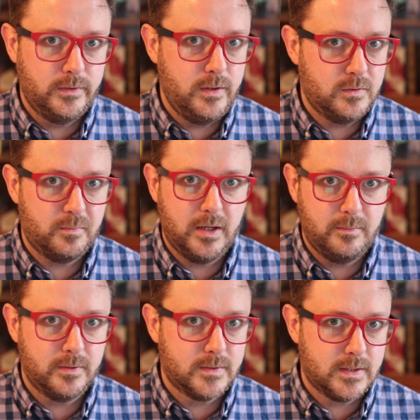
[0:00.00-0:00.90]

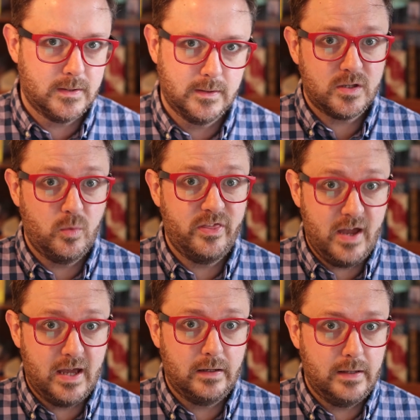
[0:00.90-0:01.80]
newspapers. So with
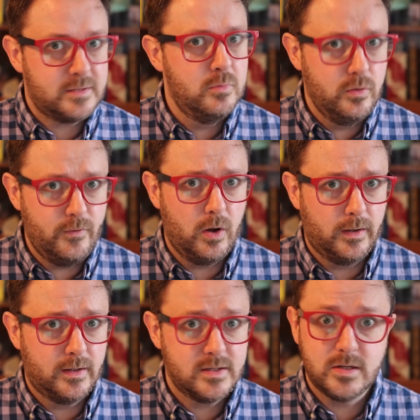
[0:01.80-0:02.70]
that, let's move
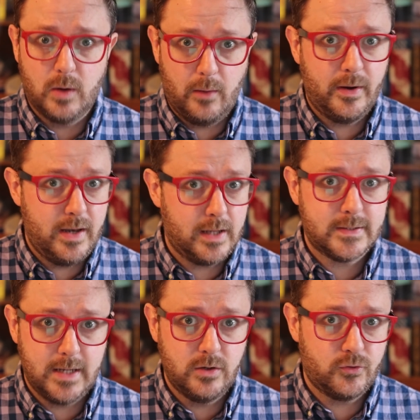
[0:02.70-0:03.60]
on to our
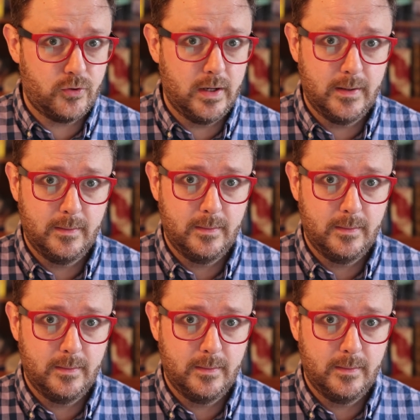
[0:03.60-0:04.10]
next entry.